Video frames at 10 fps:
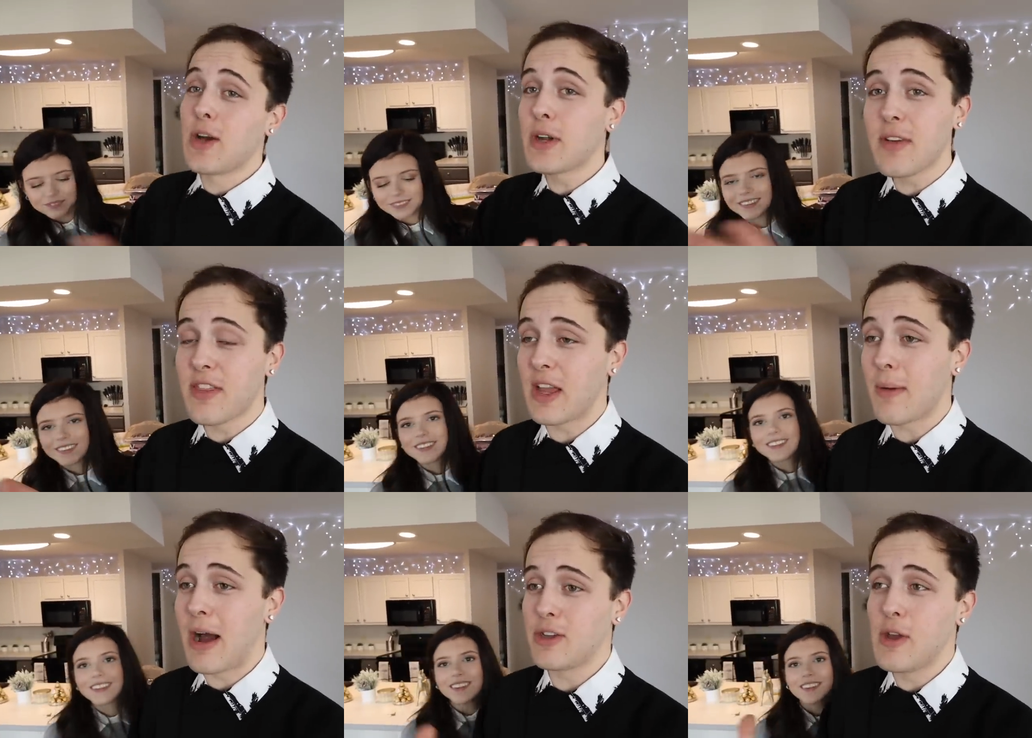Speaker 1: don't even think
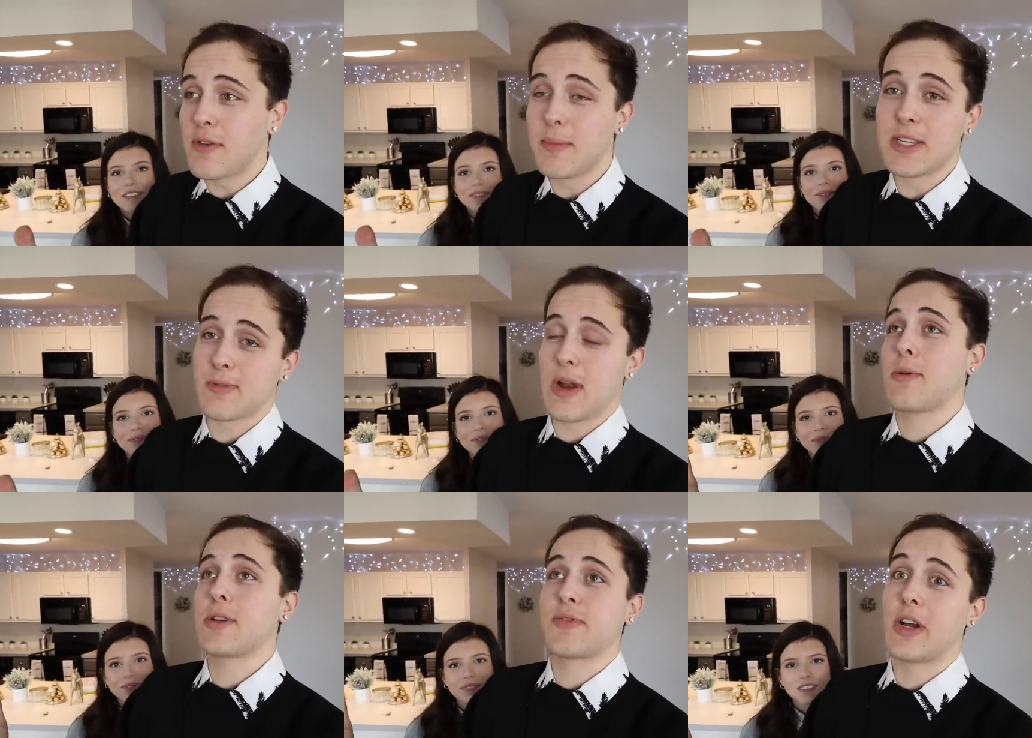about you have to be
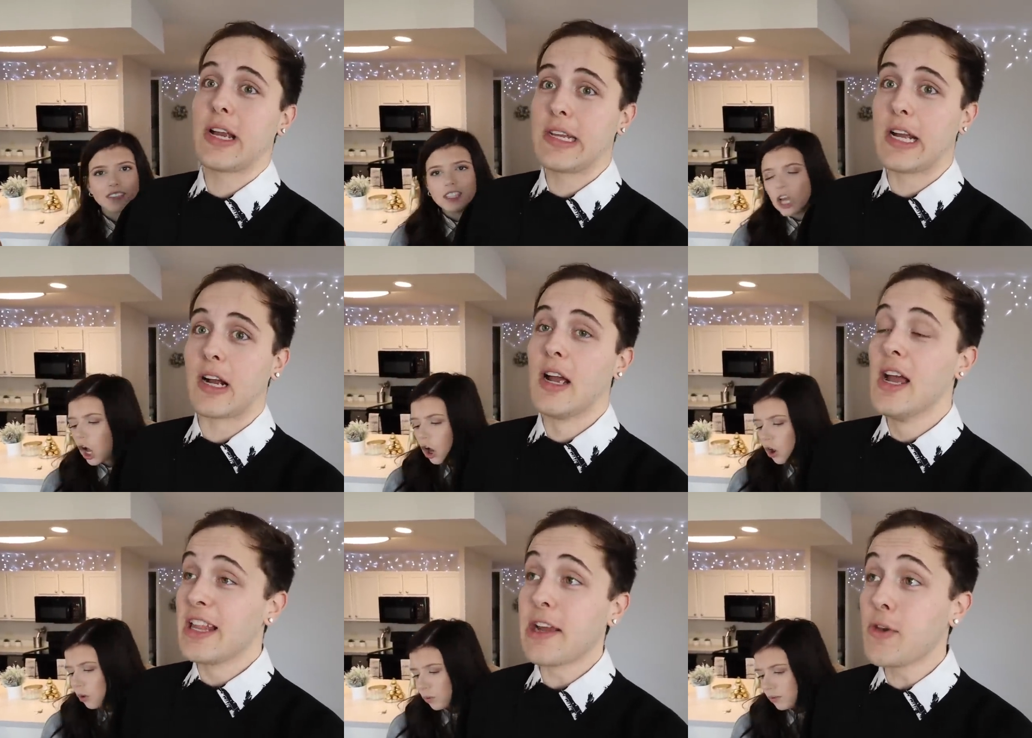subscribed to us for a year.
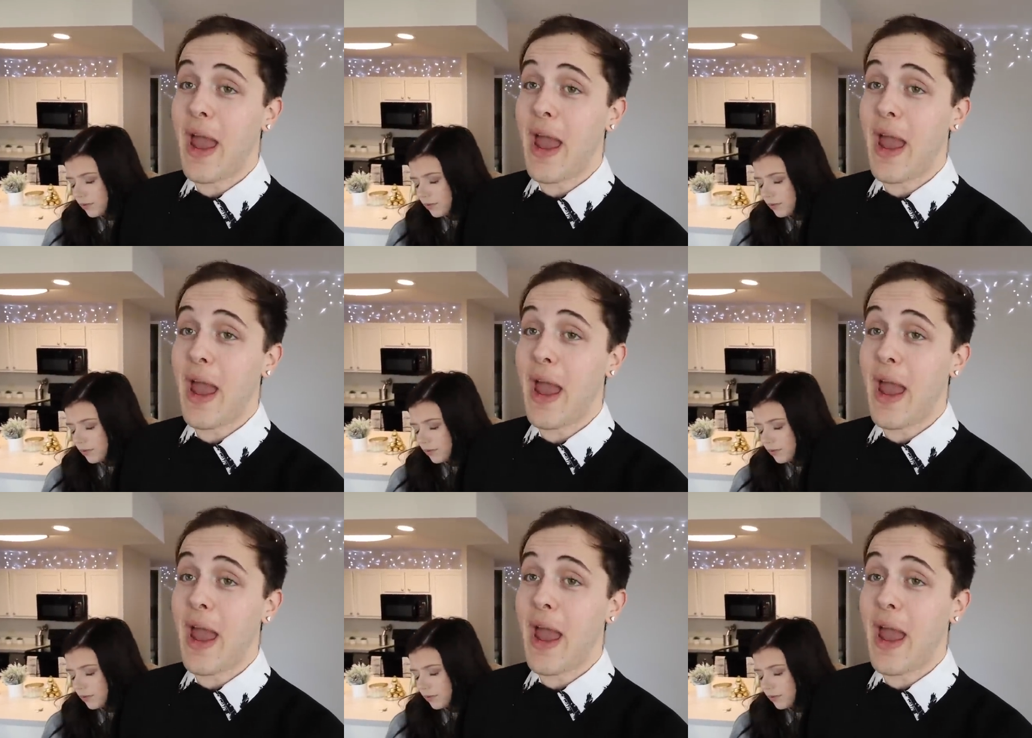No. Like if